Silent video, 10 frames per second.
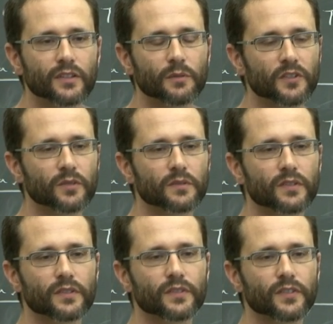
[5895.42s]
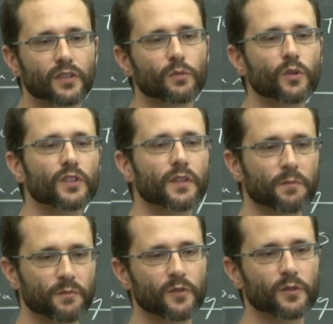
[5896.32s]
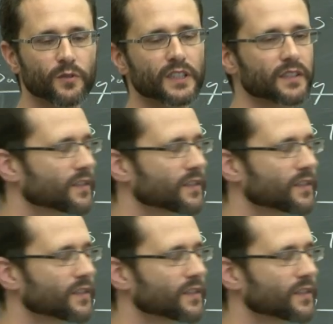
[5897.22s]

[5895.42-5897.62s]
No, so, so what is a concrete,